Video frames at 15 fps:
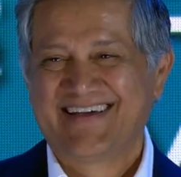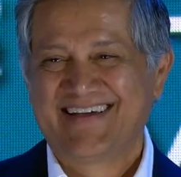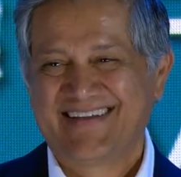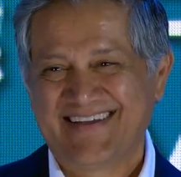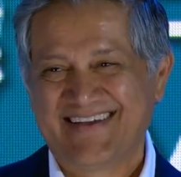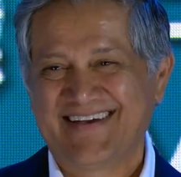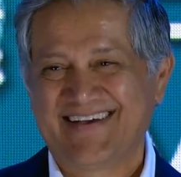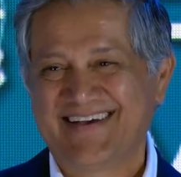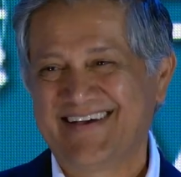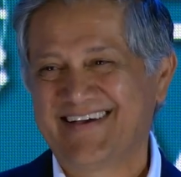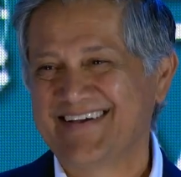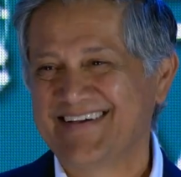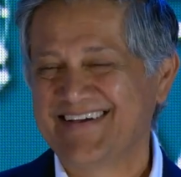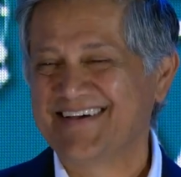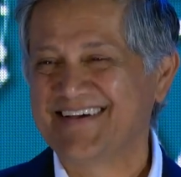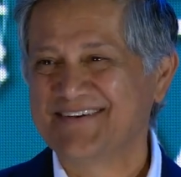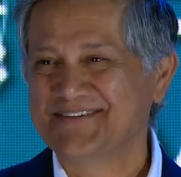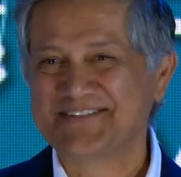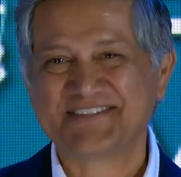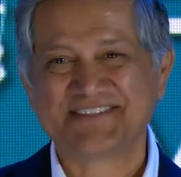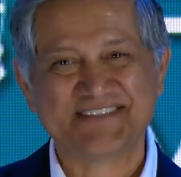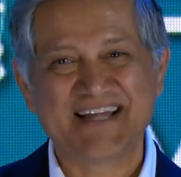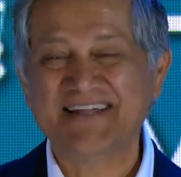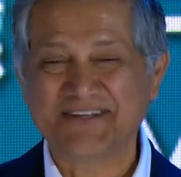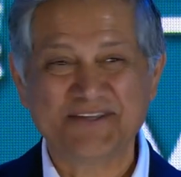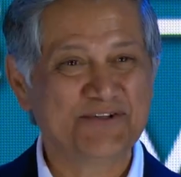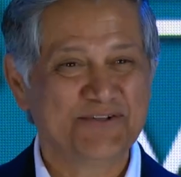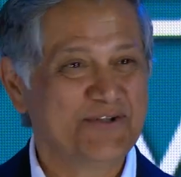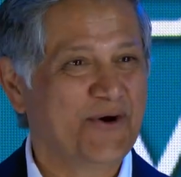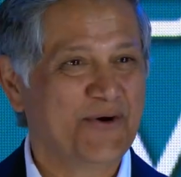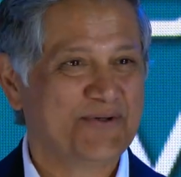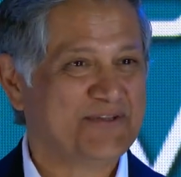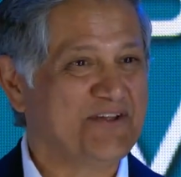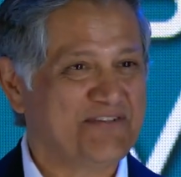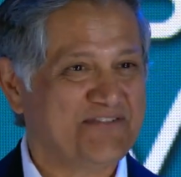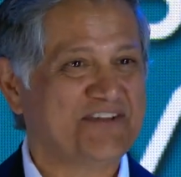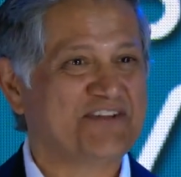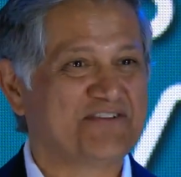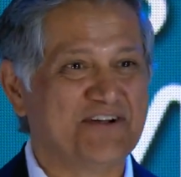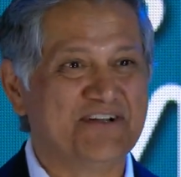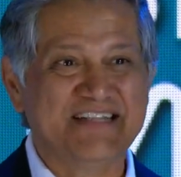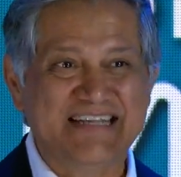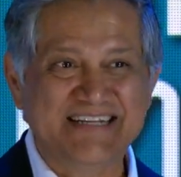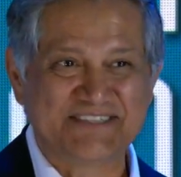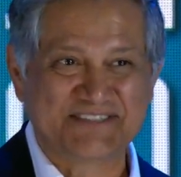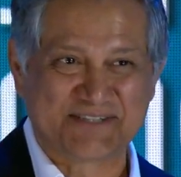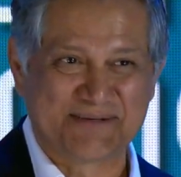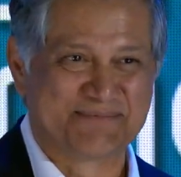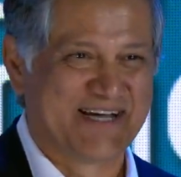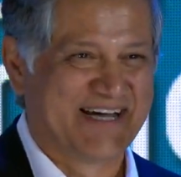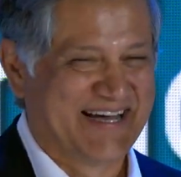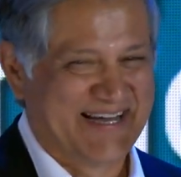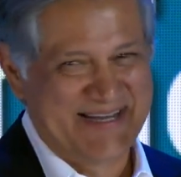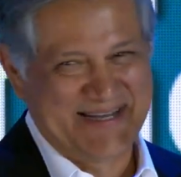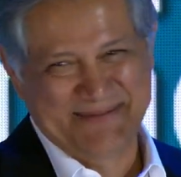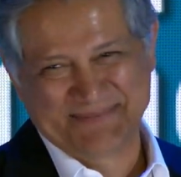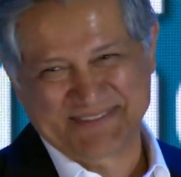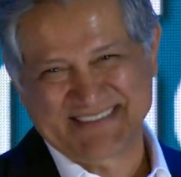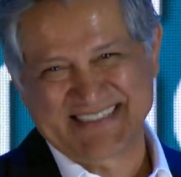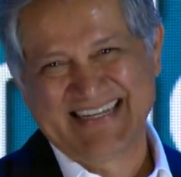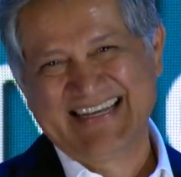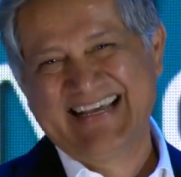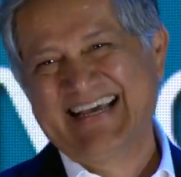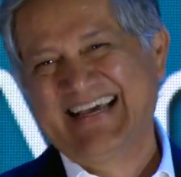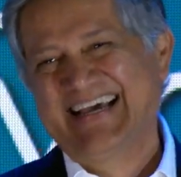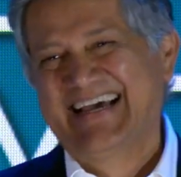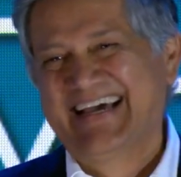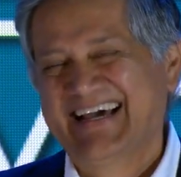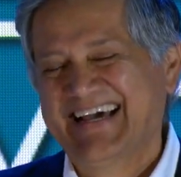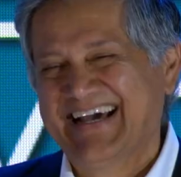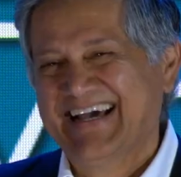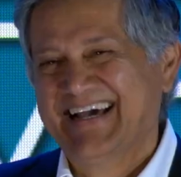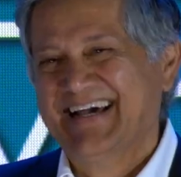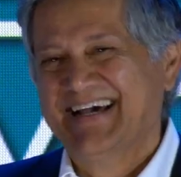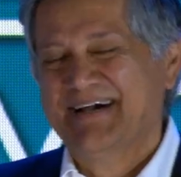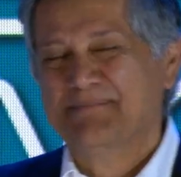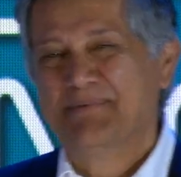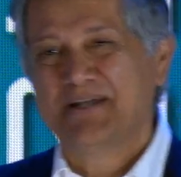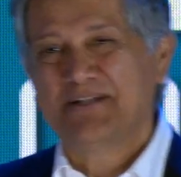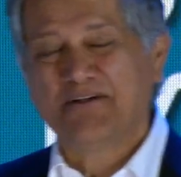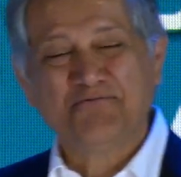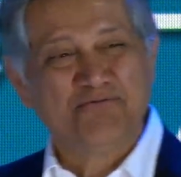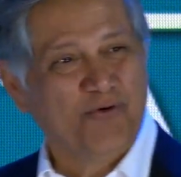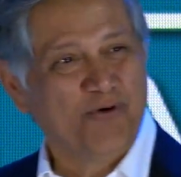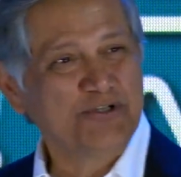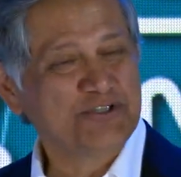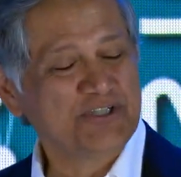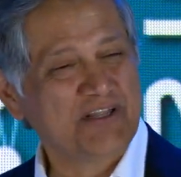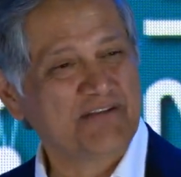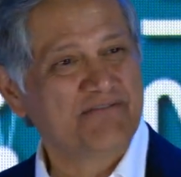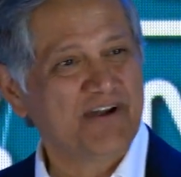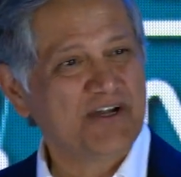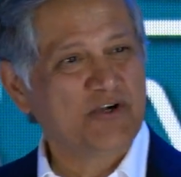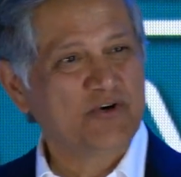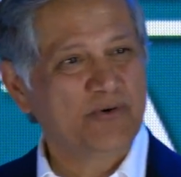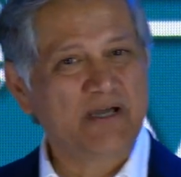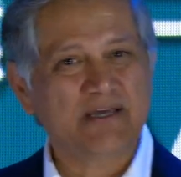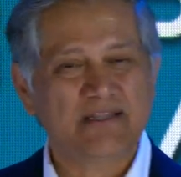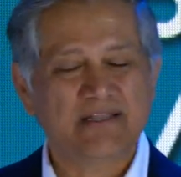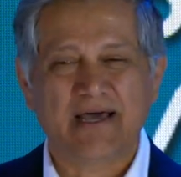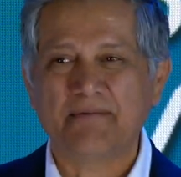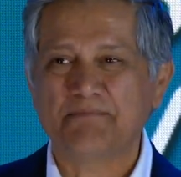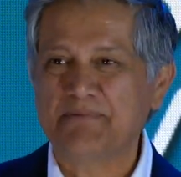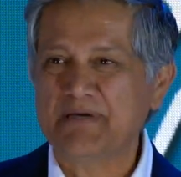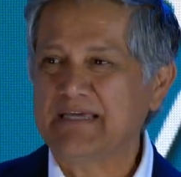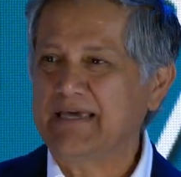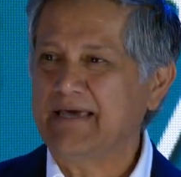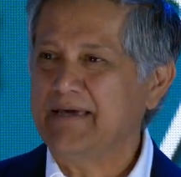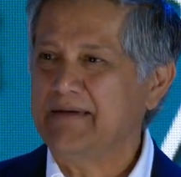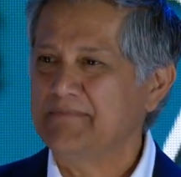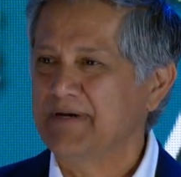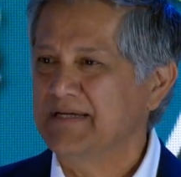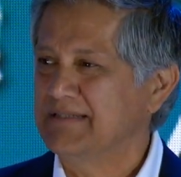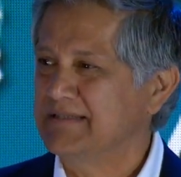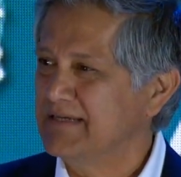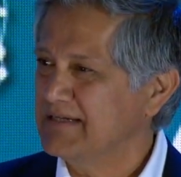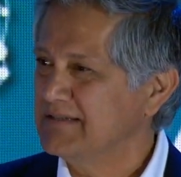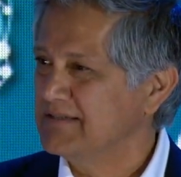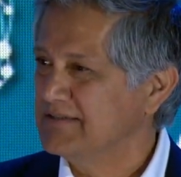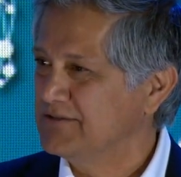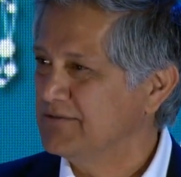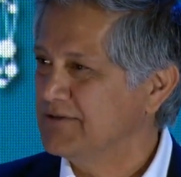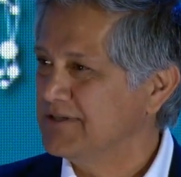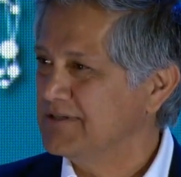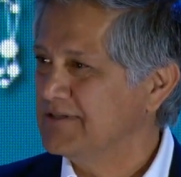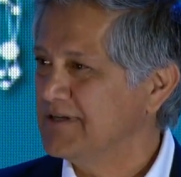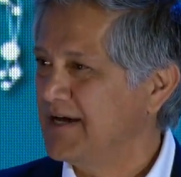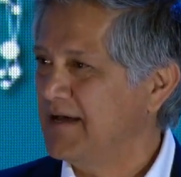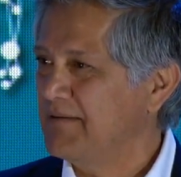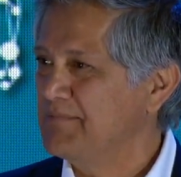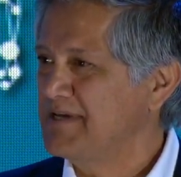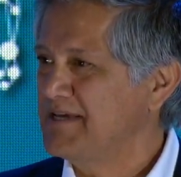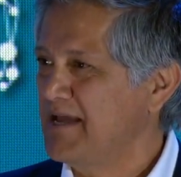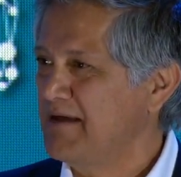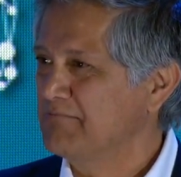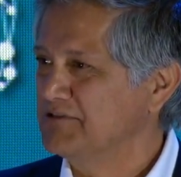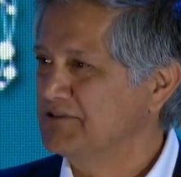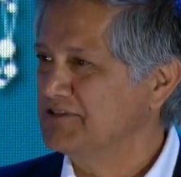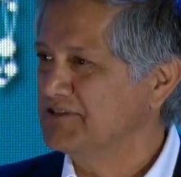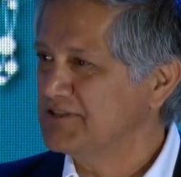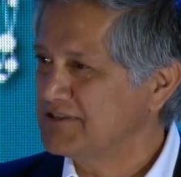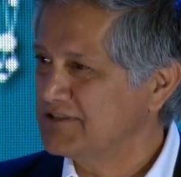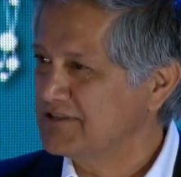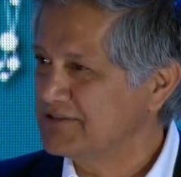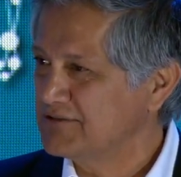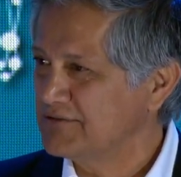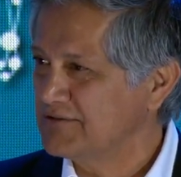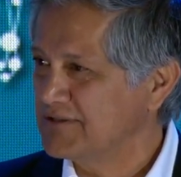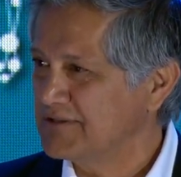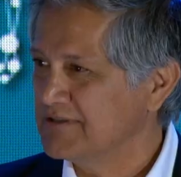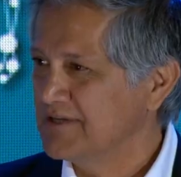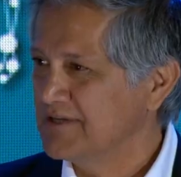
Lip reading: Yeah, it was, you know, these things are needed sometimes. But unfortunately, very quickly, I became addicted to it. I became resistant to it.